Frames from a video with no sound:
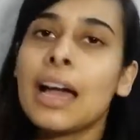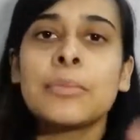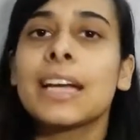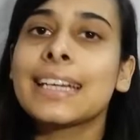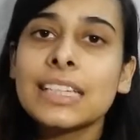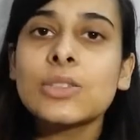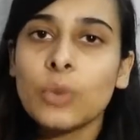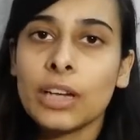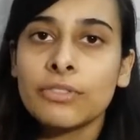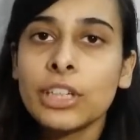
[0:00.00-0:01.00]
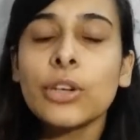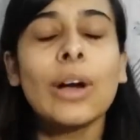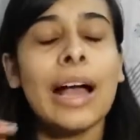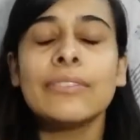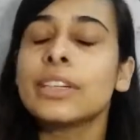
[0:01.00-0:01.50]
I mean, at least one
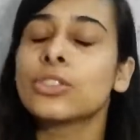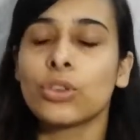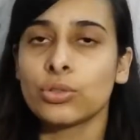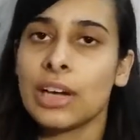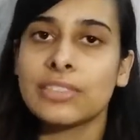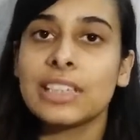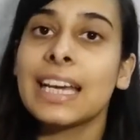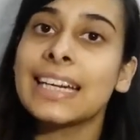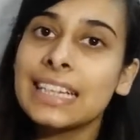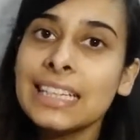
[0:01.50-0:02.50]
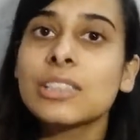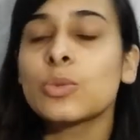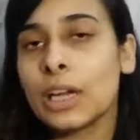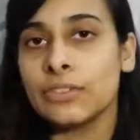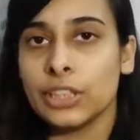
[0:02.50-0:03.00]
video. I'm very sure you have seen at
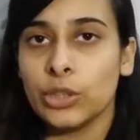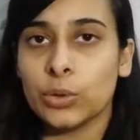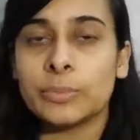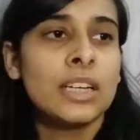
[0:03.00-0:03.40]
least one video.